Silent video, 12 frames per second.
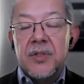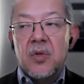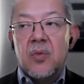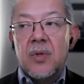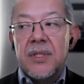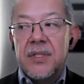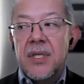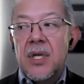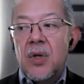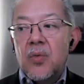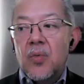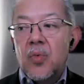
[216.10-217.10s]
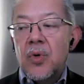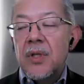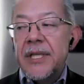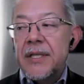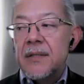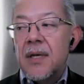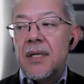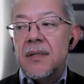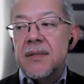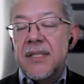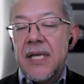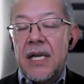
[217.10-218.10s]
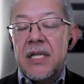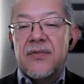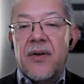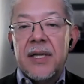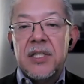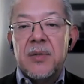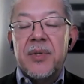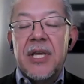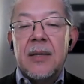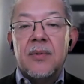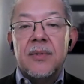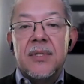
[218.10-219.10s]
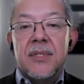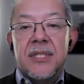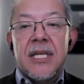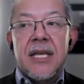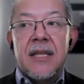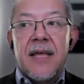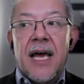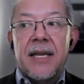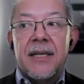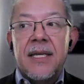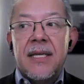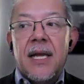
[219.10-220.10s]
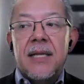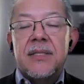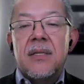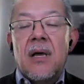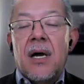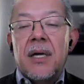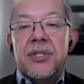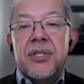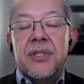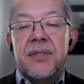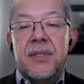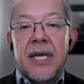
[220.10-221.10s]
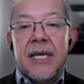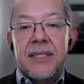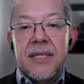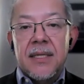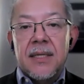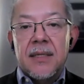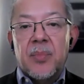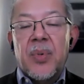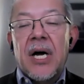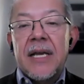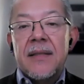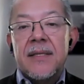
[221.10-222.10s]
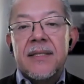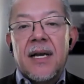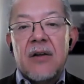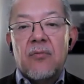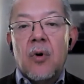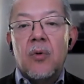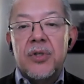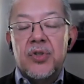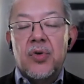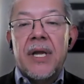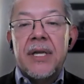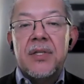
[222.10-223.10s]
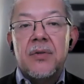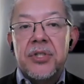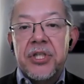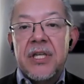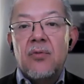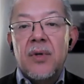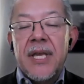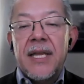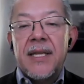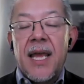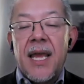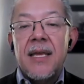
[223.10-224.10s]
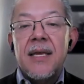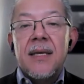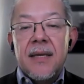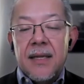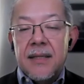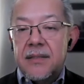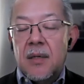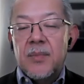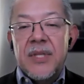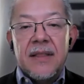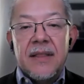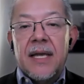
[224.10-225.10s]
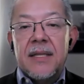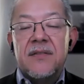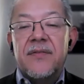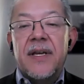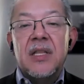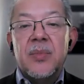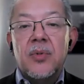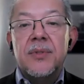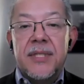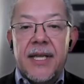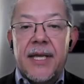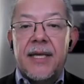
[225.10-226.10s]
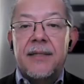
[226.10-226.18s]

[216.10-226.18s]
it was really uh, satisfying to be able to see that it's not just an idea pie in the sky of what we're trying to achieve with eight K. It's something that's available today.